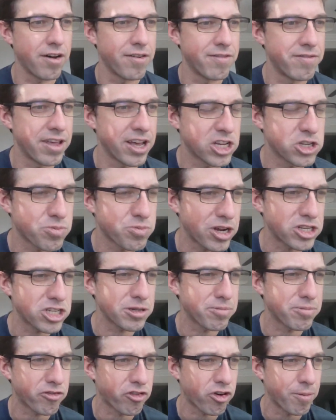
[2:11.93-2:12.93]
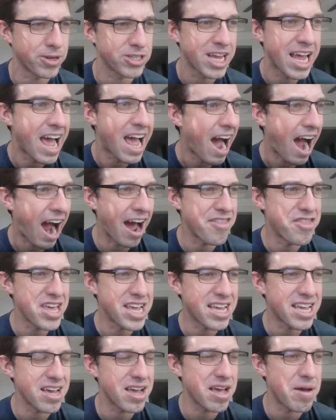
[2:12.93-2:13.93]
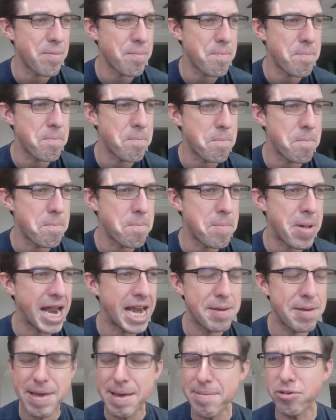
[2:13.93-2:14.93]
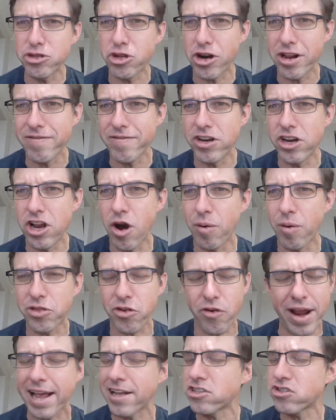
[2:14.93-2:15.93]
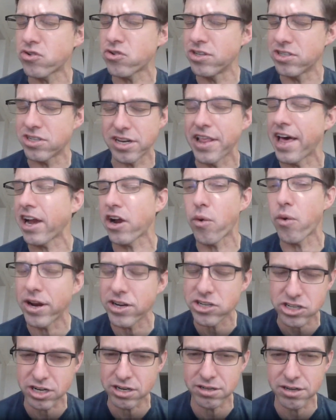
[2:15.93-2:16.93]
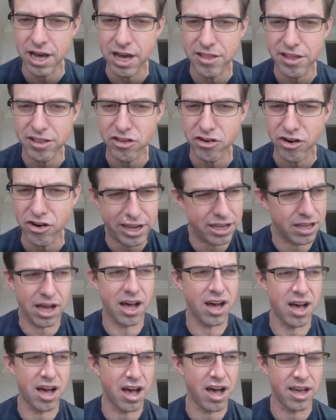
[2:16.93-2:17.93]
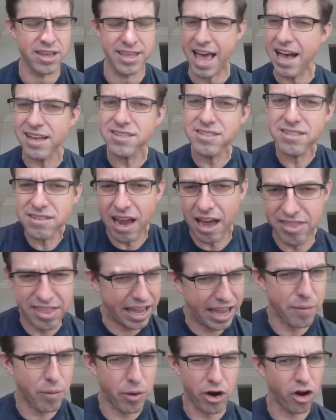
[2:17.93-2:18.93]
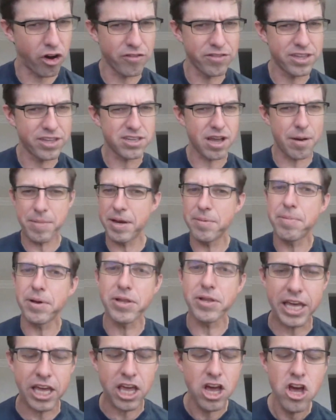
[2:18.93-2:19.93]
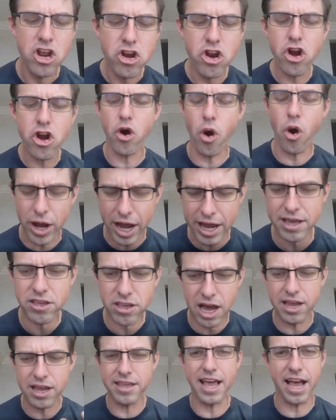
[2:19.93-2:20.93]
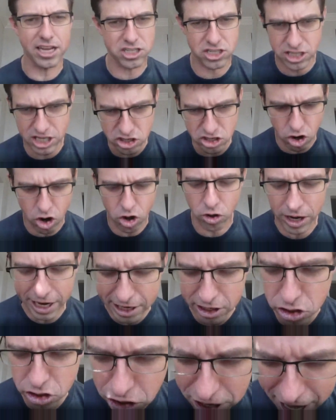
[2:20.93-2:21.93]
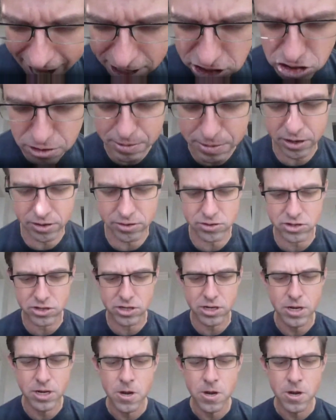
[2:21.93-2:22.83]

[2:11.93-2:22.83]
expressing performance. I think many people don't even know what their answer is to that question. I think they're like, yes, I think I want all of these. I mean, but like, no, okay, yes, these are all like good attributes.